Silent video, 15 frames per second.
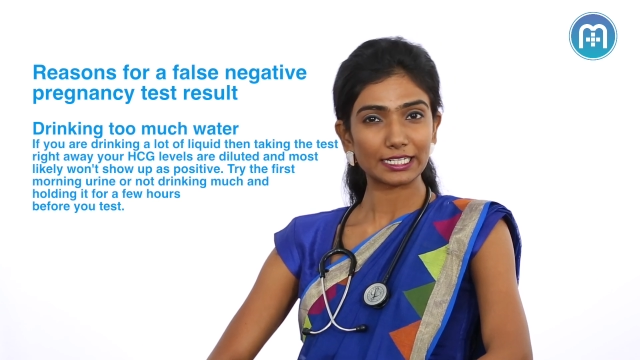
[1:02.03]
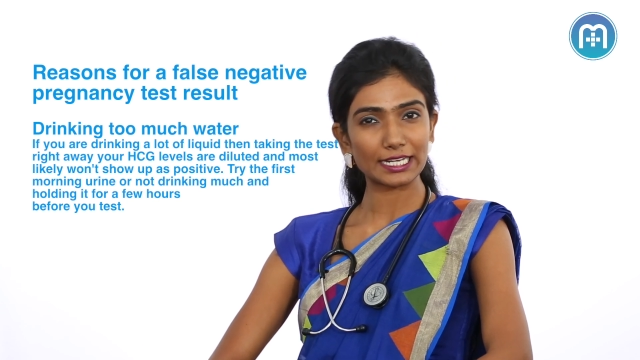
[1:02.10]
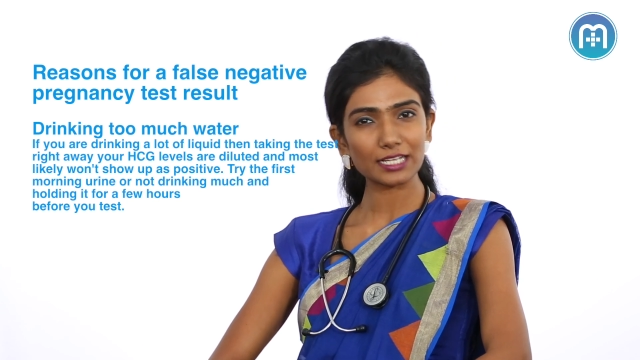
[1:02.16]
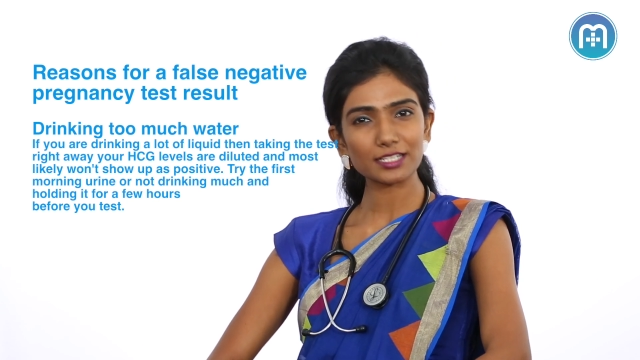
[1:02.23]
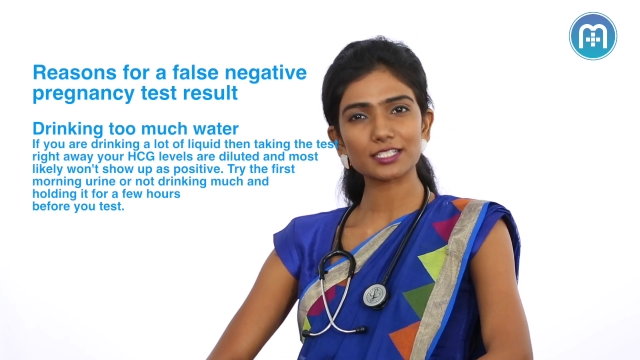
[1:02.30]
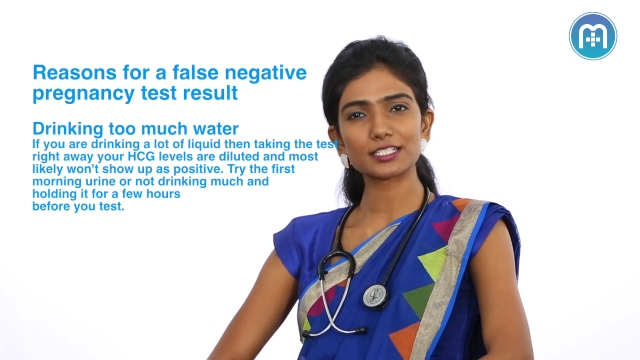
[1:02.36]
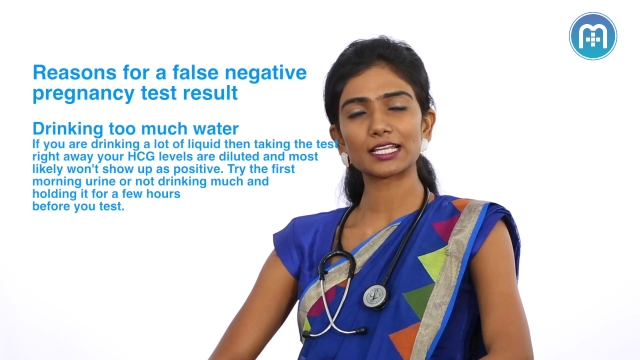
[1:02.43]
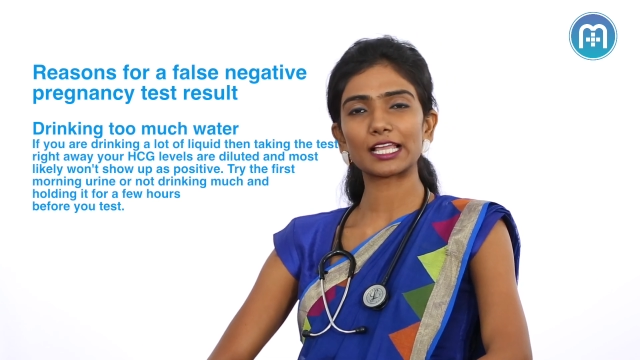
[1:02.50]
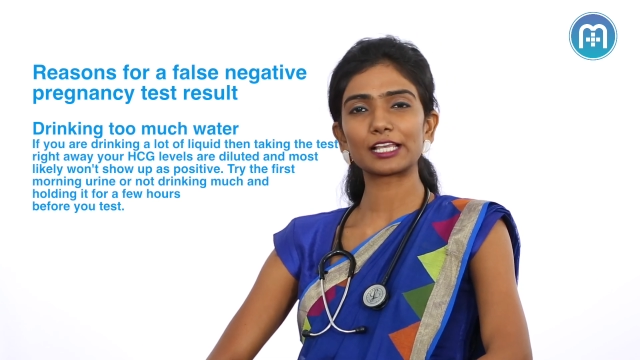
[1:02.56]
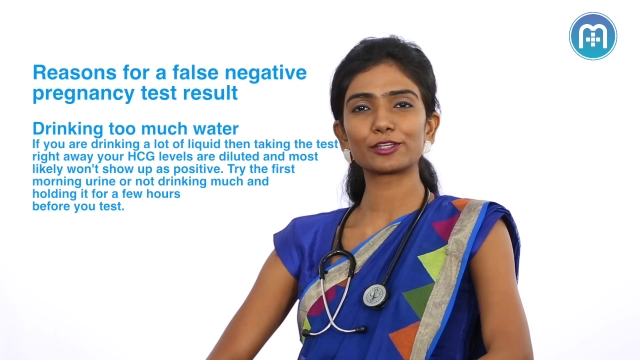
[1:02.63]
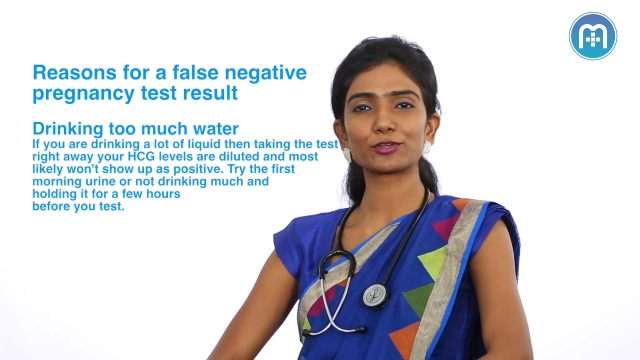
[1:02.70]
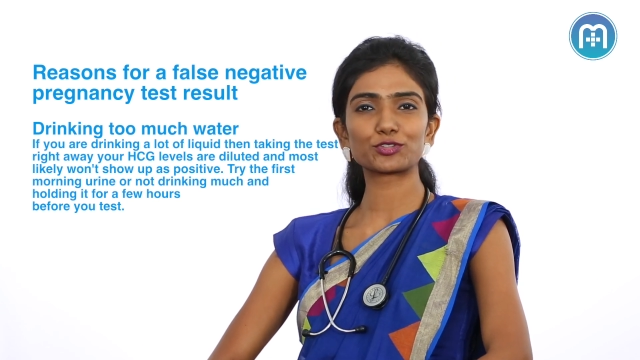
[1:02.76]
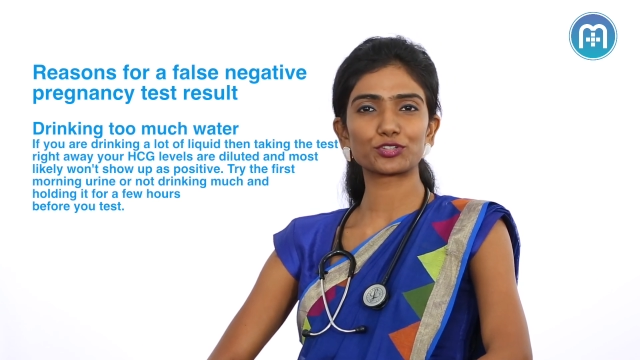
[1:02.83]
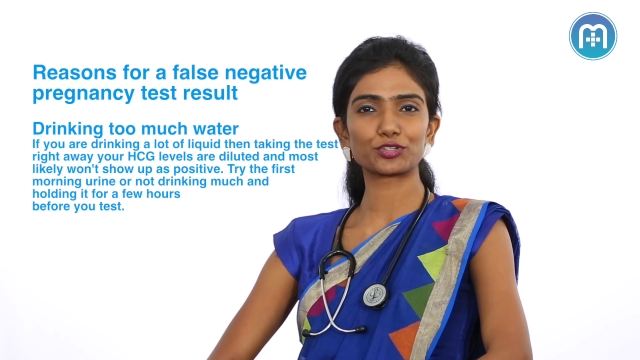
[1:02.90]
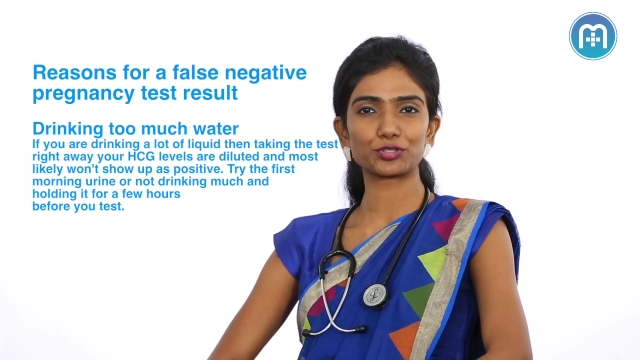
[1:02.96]
does
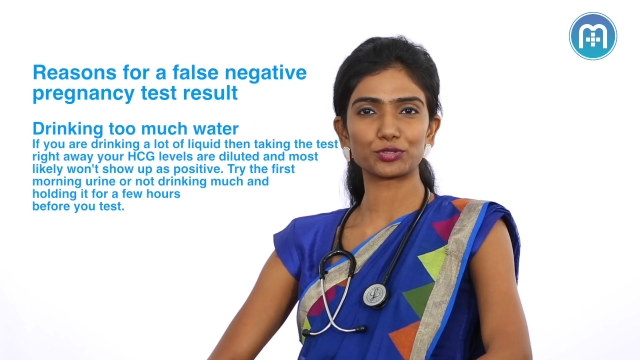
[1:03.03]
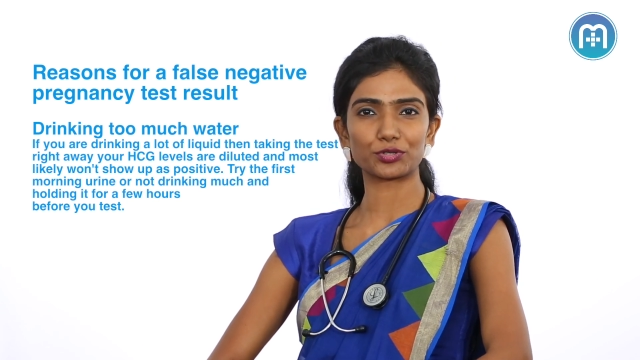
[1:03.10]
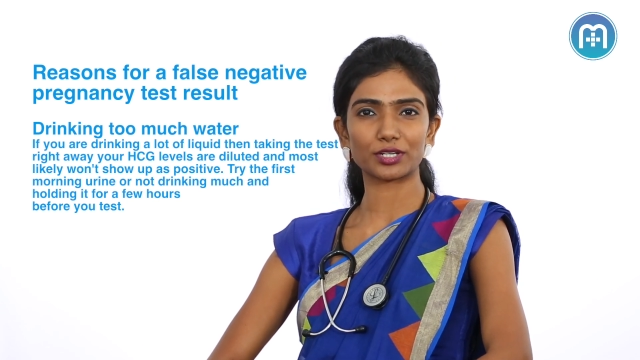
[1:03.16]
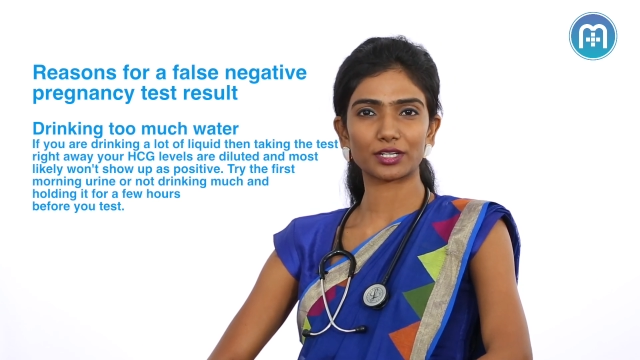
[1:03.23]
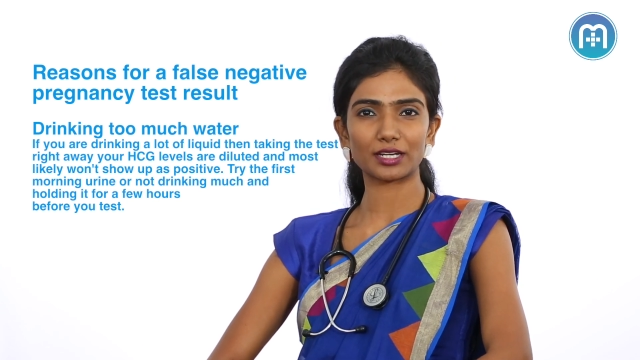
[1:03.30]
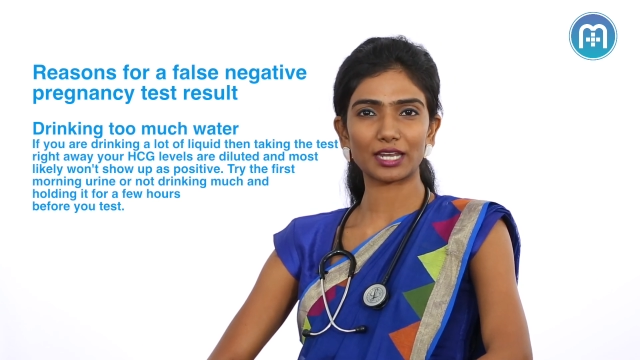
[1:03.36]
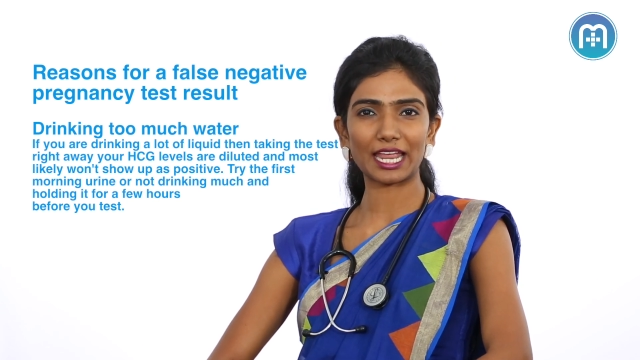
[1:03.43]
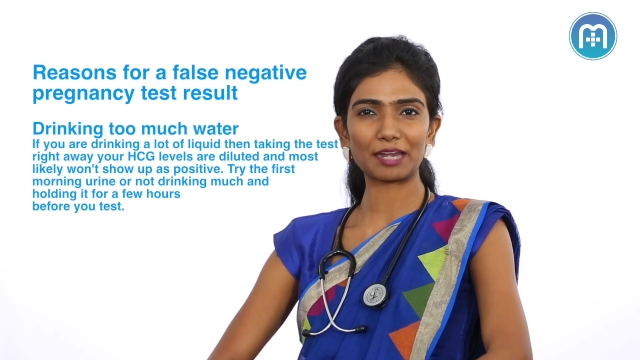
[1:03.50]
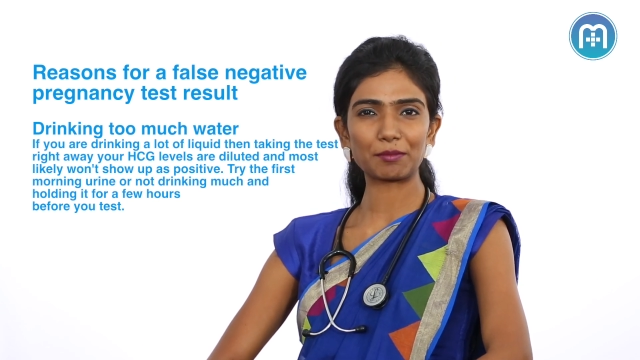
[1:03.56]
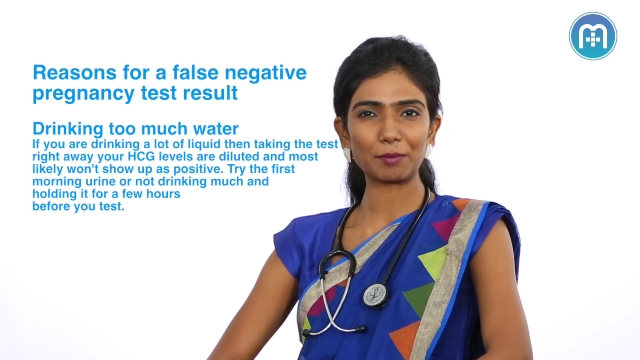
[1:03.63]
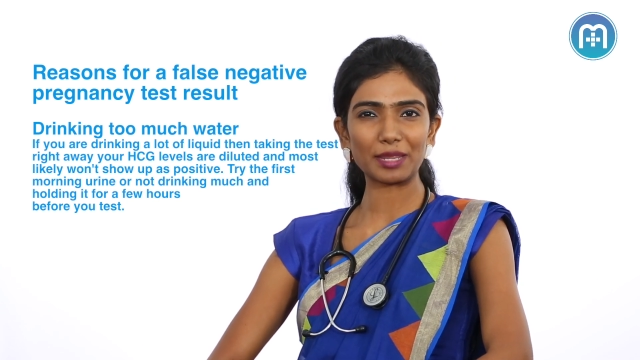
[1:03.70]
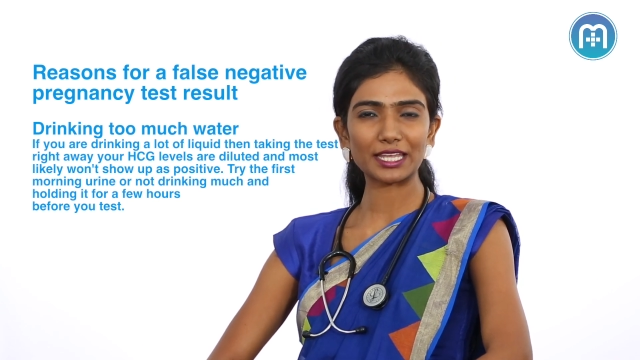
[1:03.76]
dilute your urine and